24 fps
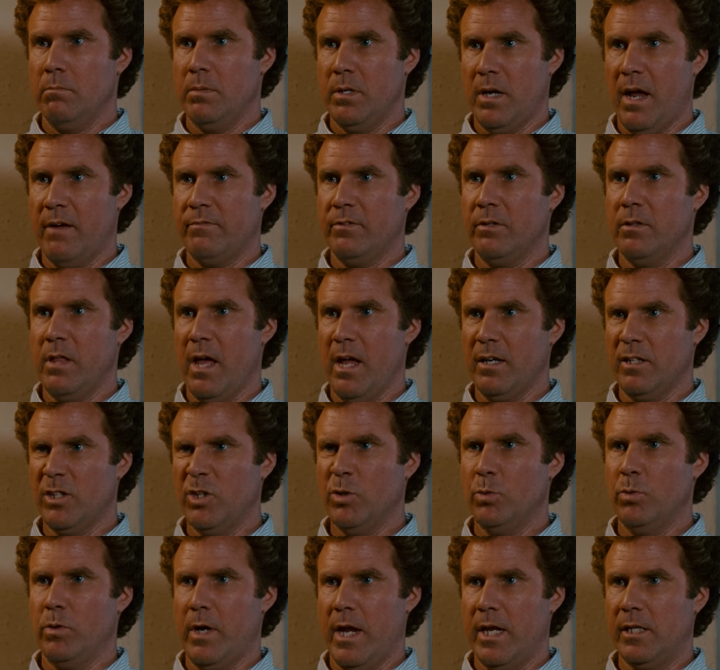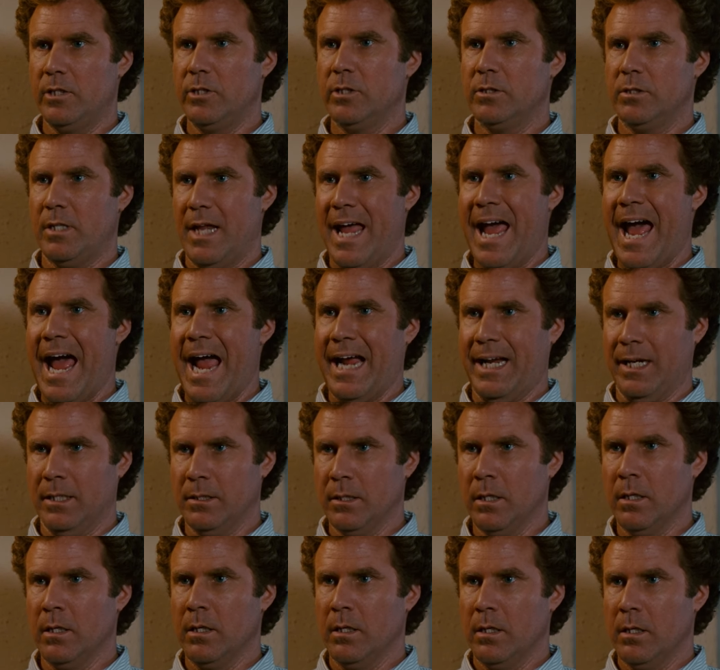But after that courageous
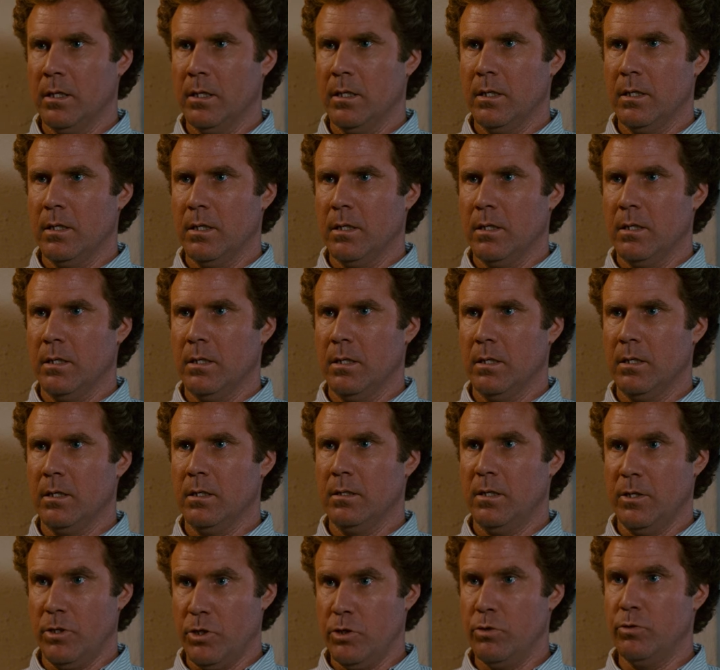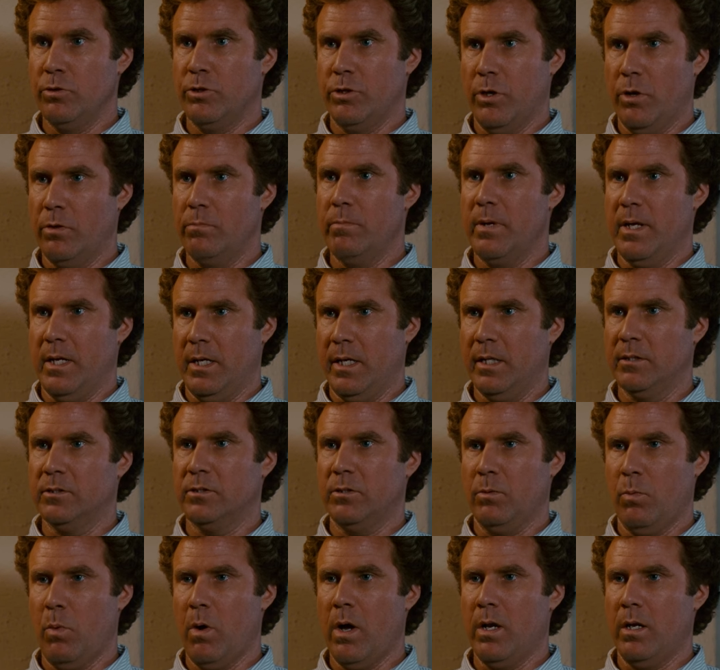act that you showed me
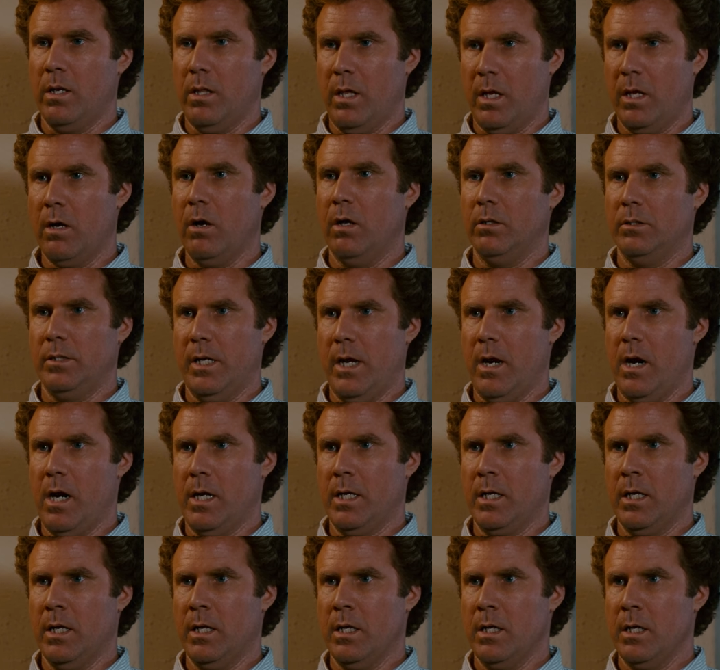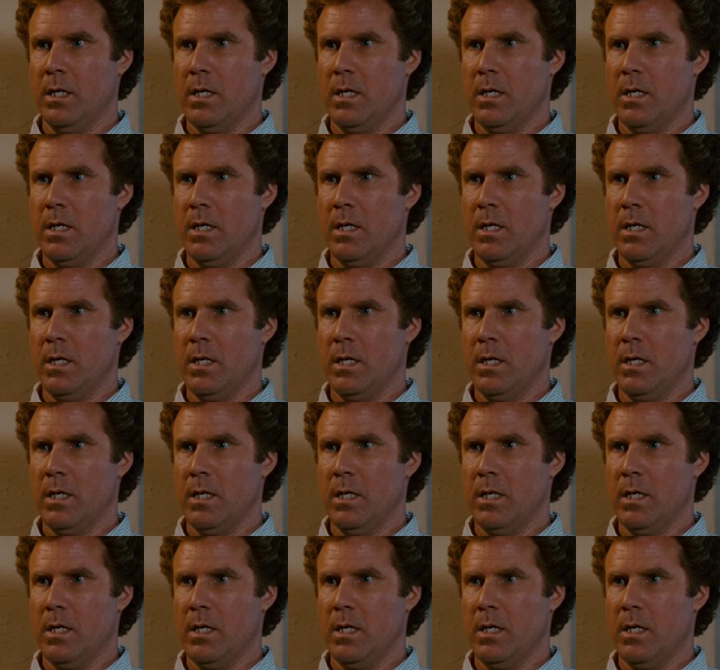against the one they call Derek,